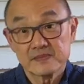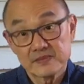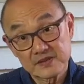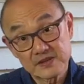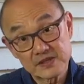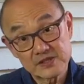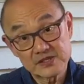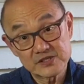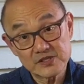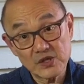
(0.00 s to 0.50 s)

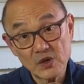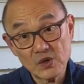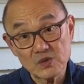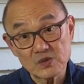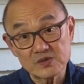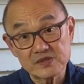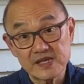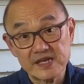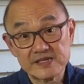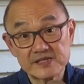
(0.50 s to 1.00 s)
The
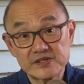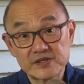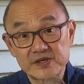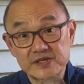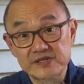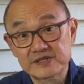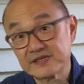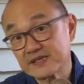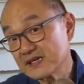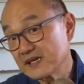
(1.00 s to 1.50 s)
soles, as you
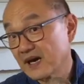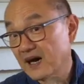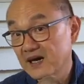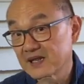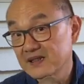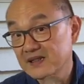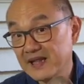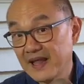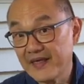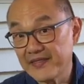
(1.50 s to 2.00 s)
can see, are
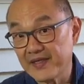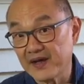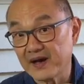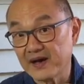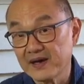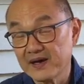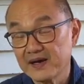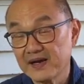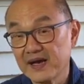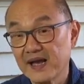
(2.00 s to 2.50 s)
leather
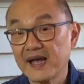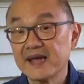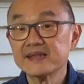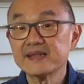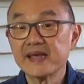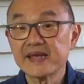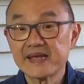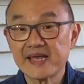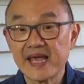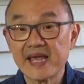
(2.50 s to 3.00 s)
and
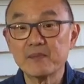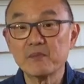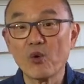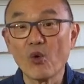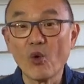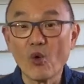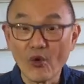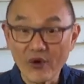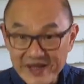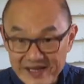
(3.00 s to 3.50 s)
they came
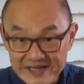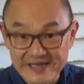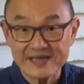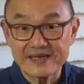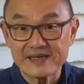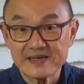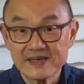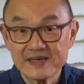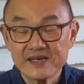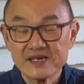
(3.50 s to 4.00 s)
oily.
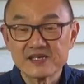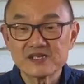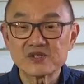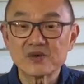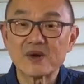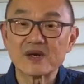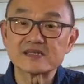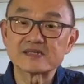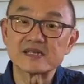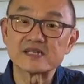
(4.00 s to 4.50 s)

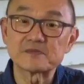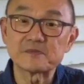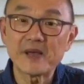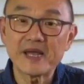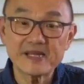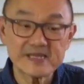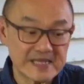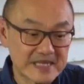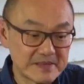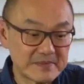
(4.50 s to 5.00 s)
So I
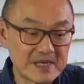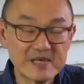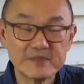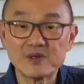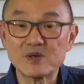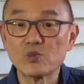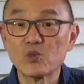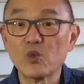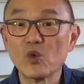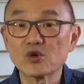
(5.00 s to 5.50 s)
suspect they may
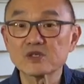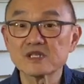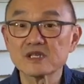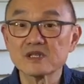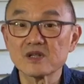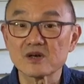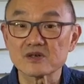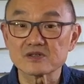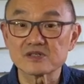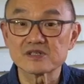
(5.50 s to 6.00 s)
be
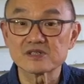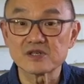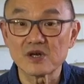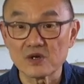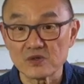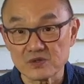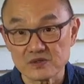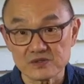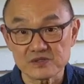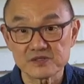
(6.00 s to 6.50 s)
waterlogged
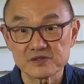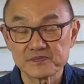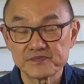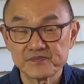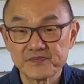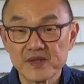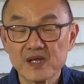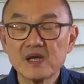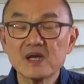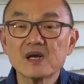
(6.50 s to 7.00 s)
soles.
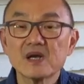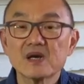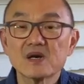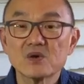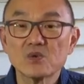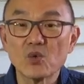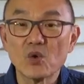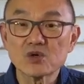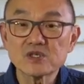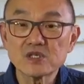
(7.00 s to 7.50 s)

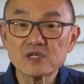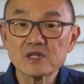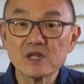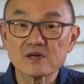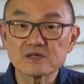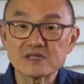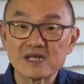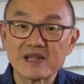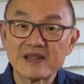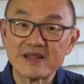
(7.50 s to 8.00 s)

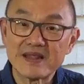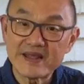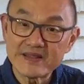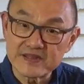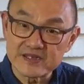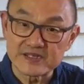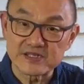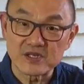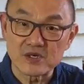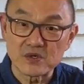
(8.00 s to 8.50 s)
Waterlogged leather
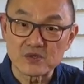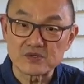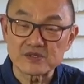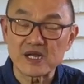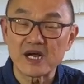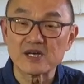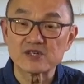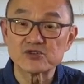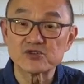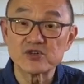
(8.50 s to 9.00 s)
soles
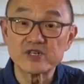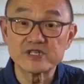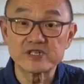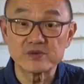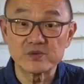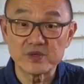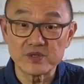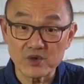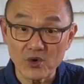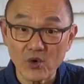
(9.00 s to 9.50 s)
are
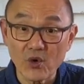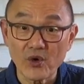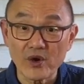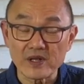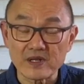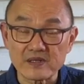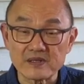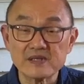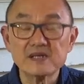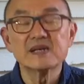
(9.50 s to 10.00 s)
treated with
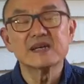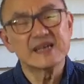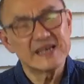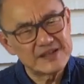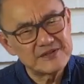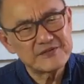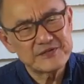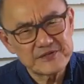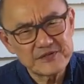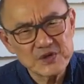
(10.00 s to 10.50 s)
oil,
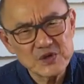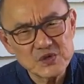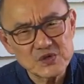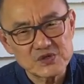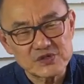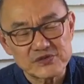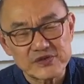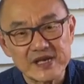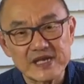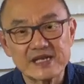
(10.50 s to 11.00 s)

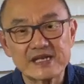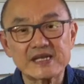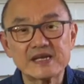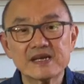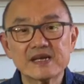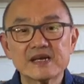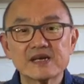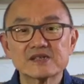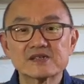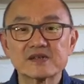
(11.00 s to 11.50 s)
infused really,
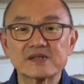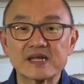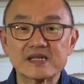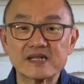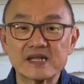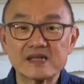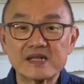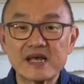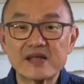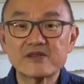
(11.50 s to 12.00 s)
so that
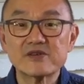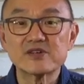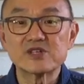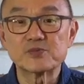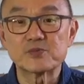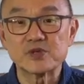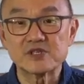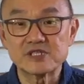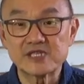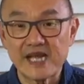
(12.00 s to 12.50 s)
the leather is
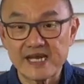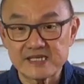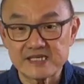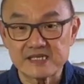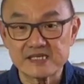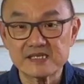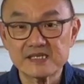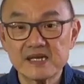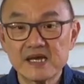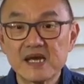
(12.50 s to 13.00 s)

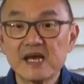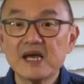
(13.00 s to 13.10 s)
protected,